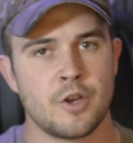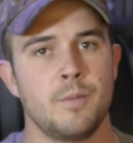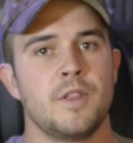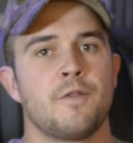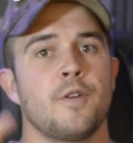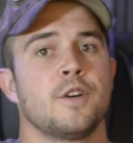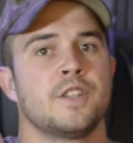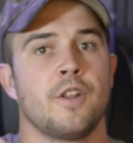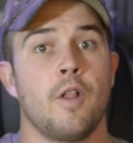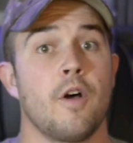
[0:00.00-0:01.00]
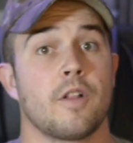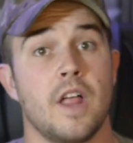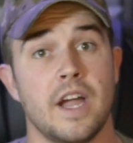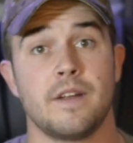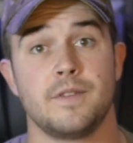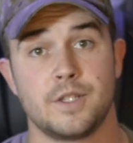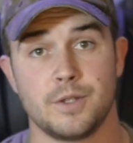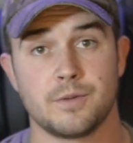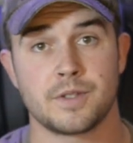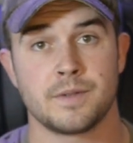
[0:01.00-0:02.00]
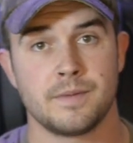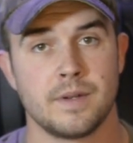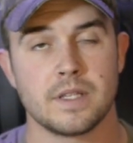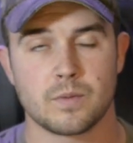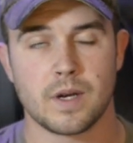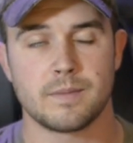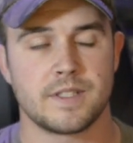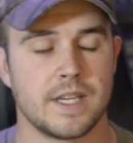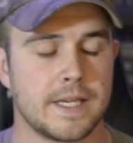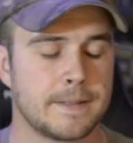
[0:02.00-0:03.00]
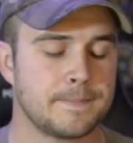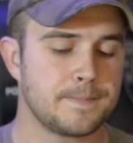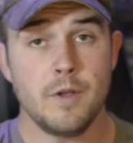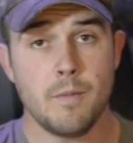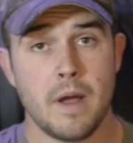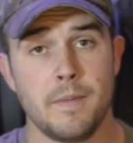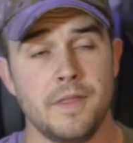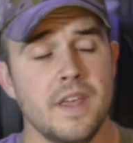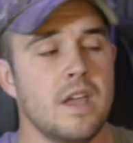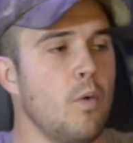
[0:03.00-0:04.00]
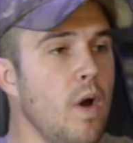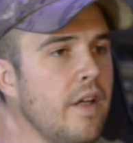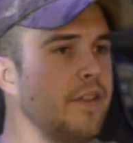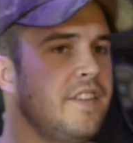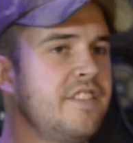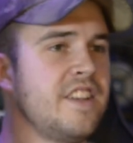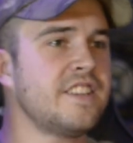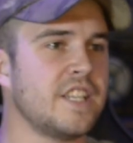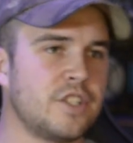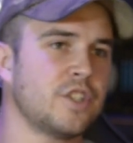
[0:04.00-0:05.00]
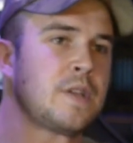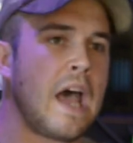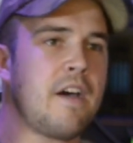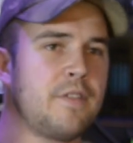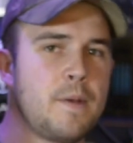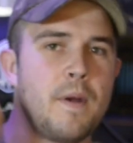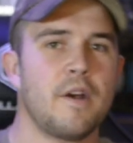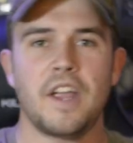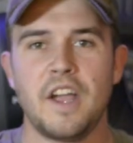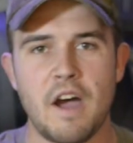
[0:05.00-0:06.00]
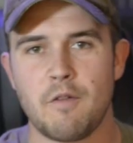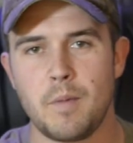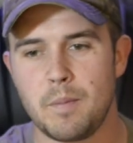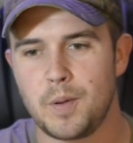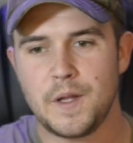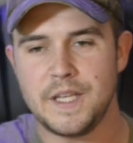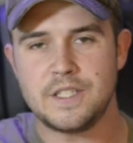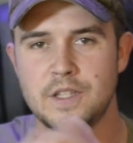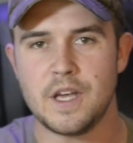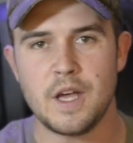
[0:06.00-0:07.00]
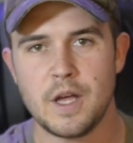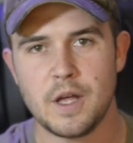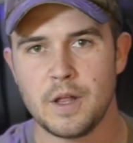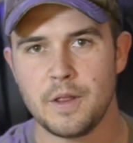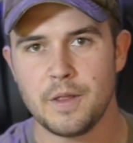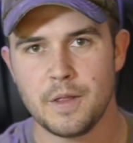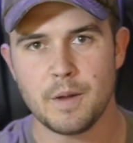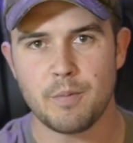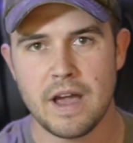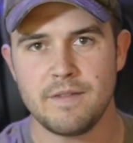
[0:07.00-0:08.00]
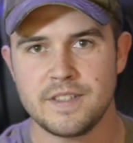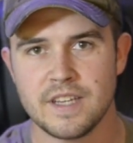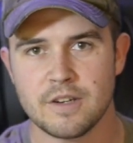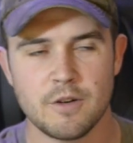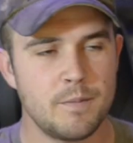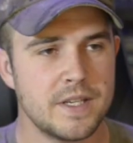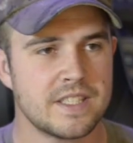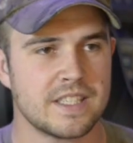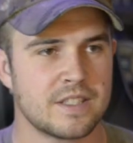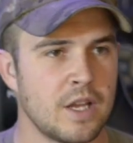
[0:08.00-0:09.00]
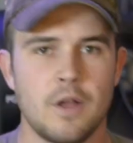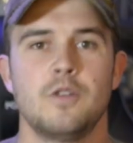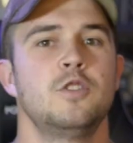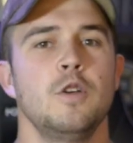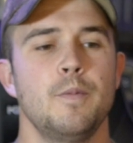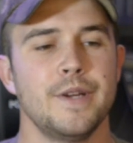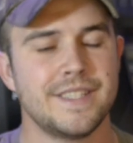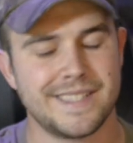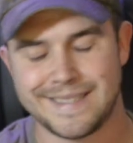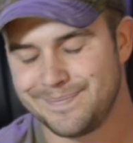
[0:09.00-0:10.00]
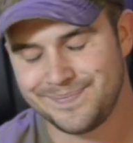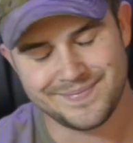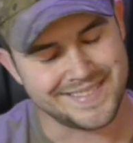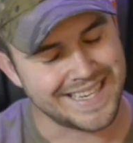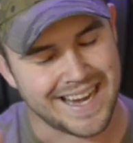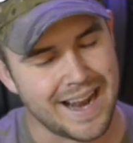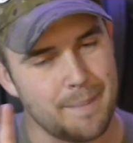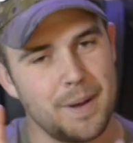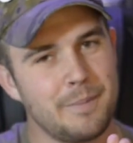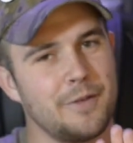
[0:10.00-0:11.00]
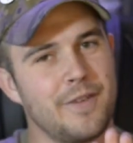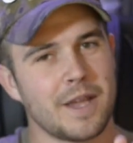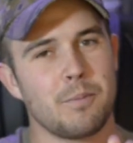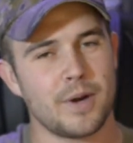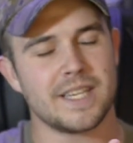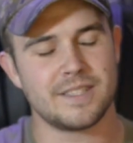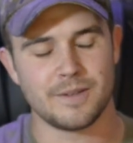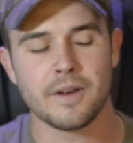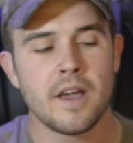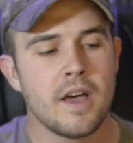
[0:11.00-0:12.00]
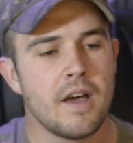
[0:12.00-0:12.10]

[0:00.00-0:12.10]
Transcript: Could be the first in a long line of issues, is what I'm saying. Some of you might be thinking, well, this is easy. Just have the American government police the private sector of business. Super easy. No. Pump your fucking brakes, dude.